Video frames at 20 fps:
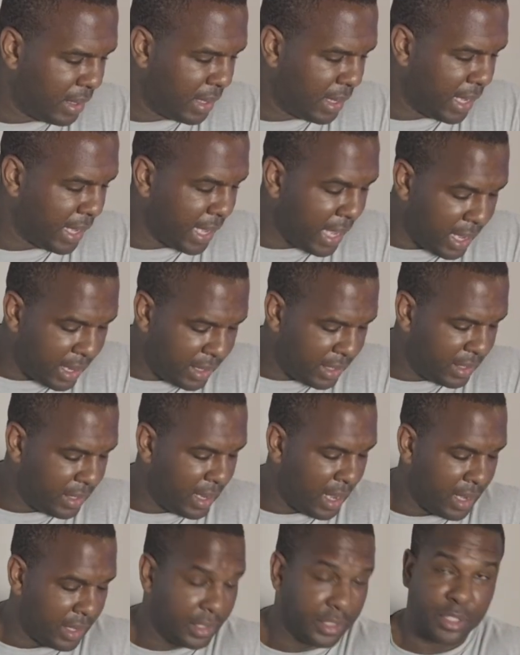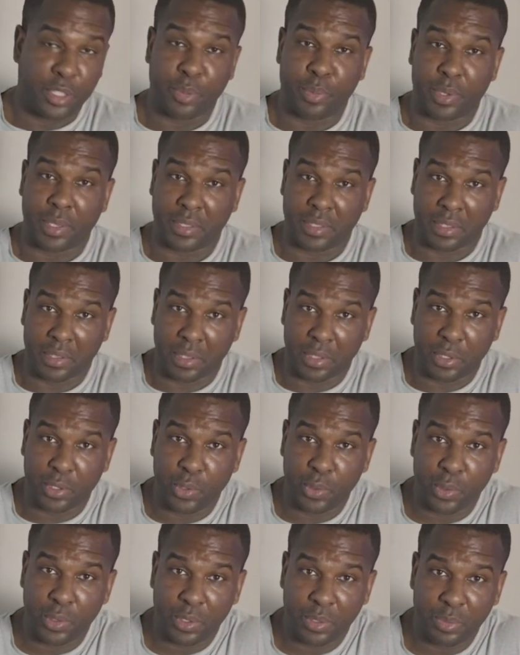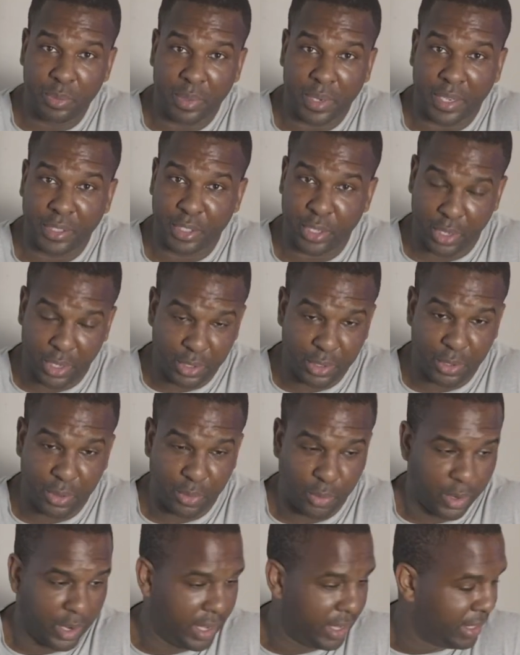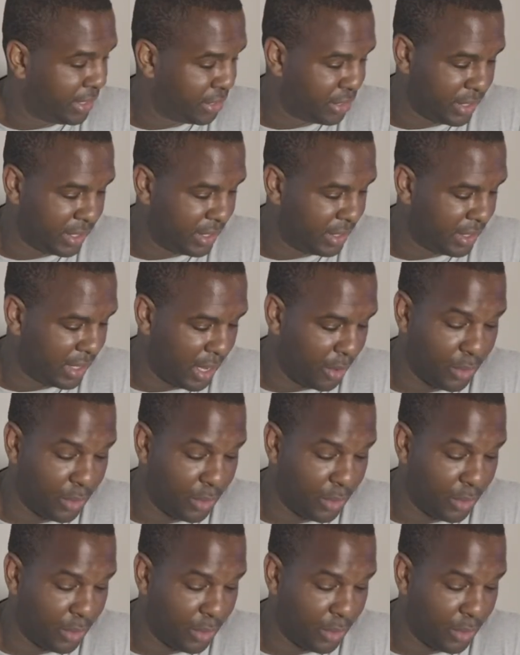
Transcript: I got it honestly because it looked cool, but I took it to the range and I